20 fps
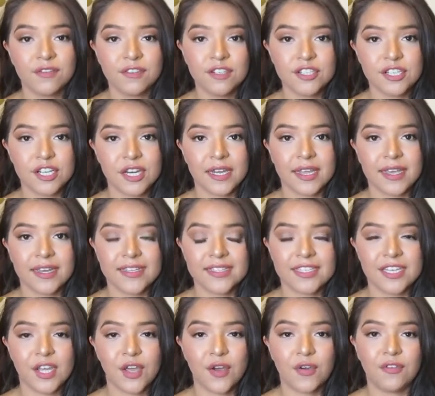Virginia
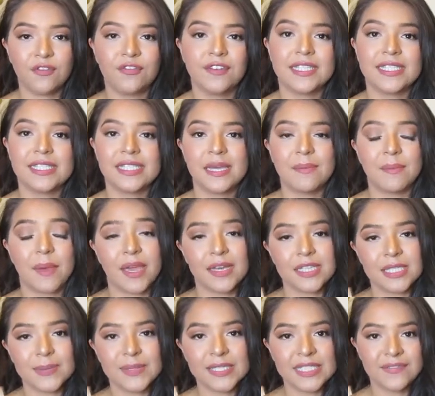to go visit my
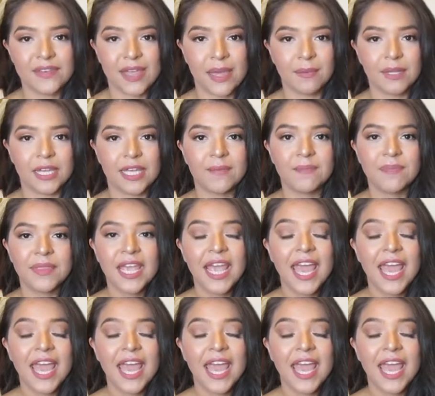husband's family,